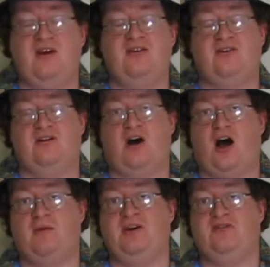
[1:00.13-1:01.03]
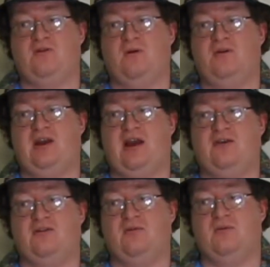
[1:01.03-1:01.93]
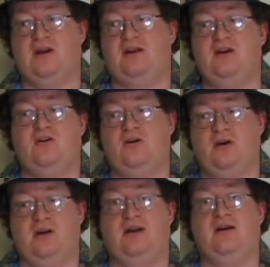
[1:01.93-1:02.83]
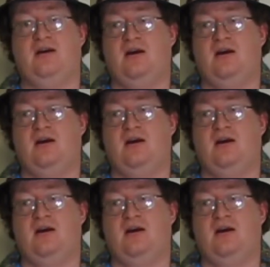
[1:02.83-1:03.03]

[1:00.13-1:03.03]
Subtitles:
decent hobby store that has a really good